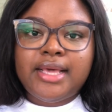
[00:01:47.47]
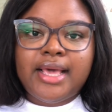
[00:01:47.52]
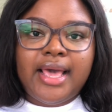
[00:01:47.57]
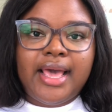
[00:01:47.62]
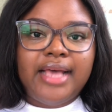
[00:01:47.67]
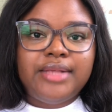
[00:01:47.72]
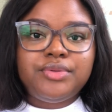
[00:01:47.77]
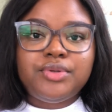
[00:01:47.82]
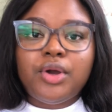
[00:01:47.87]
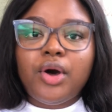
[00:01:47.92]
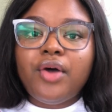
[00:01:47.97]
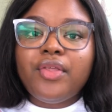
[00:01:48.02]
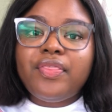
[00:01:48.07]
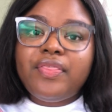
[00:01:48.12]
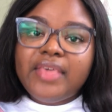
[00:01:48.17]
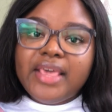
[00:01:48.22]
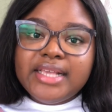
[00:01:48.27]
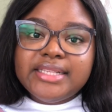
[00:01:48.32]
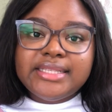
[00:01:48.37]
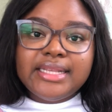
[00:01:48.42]
as with all
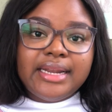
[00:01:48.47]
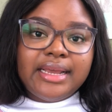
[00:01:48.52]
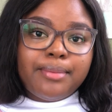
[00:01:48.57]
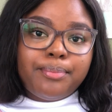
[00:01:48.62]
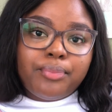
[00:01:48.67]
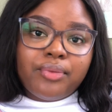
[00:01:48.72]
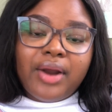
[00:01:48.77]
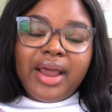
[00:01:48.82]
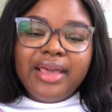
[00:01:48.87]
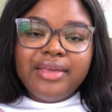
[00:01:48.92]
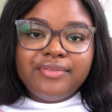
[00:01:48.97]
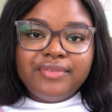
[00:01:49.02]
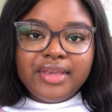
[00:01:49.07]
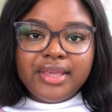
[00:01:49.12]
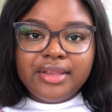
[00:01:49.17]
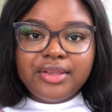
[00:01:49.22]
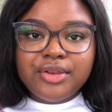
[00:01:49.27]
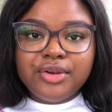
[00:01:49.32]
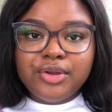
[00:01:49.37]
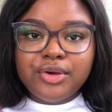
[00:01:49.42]
things that are
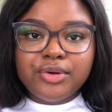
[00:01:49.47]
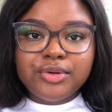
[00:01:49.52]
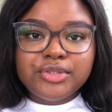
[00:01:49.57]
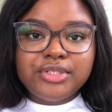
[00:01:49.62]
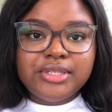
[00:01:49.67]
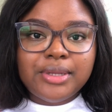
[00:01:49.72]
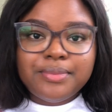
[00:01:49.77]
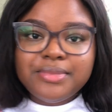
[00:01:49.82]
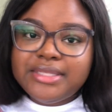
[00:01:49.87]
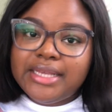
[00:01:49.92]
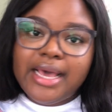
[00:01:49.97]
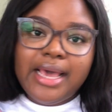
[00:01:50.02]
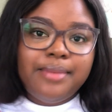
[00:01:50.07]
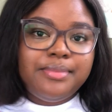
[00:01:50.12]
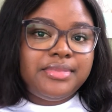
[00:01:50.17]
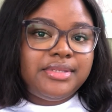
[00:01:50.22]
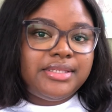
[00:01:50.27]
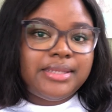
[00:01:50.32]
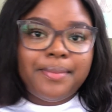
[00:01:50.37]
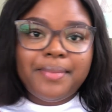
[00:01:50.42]
private,
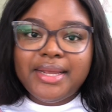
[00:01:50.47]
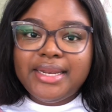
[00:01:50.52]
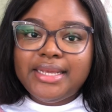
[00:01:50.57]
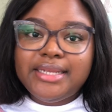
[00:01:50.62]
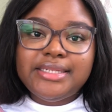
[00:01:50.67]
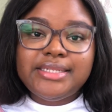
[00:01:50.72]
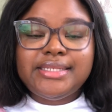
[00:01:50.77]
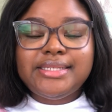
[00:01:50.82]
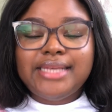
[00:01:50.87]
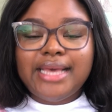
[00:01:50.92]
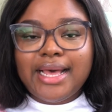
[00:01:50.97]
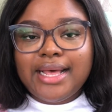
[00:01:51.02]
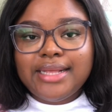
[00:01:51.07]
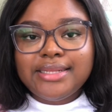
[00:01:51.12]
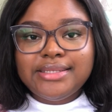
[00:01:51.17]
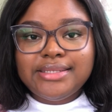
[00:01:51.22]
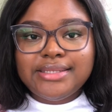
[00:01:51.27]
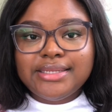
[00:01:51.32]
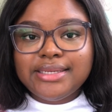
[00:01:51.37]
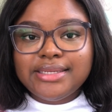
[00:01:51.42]
sometimes somebody just
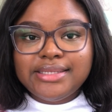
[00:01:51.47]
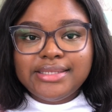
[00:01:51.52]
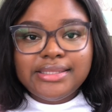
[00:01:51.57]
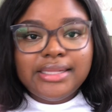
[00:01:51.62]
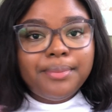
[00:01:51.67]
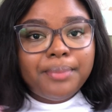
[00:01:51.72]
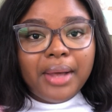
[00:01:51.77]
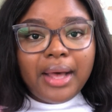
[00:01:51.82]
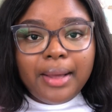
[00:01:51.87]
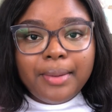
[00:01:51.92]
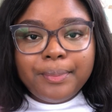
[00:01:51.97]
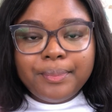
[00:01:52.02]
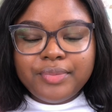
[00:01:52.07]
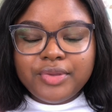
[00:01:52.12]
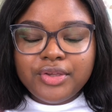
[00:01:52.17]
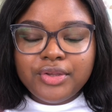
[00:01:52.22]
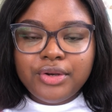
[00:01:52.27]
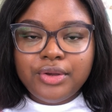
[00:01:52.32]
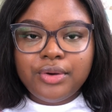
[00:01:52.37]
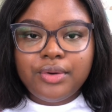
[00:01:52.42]
got to slip up,
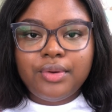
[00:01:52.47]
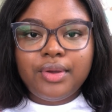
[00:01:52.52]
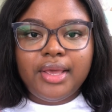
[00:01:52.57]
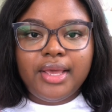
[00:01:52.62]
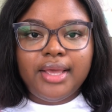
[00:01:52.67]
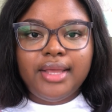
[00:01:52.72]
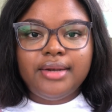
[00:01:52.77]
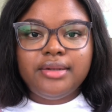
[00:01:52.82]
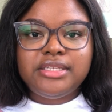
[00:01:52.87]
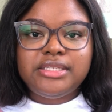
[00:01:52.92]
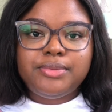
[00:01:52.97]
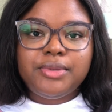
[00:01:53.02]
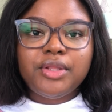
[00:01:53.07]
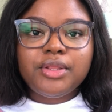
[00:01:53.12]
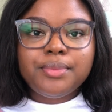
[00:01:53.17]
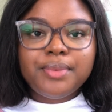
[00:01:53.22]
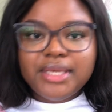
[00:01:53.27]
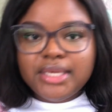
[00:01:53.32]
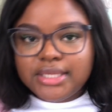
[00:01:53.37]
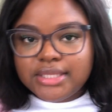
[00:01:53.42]
and spill
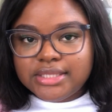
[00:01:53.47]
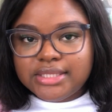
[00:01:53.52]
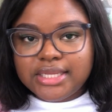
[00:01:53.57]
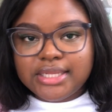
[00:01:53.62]
the beans.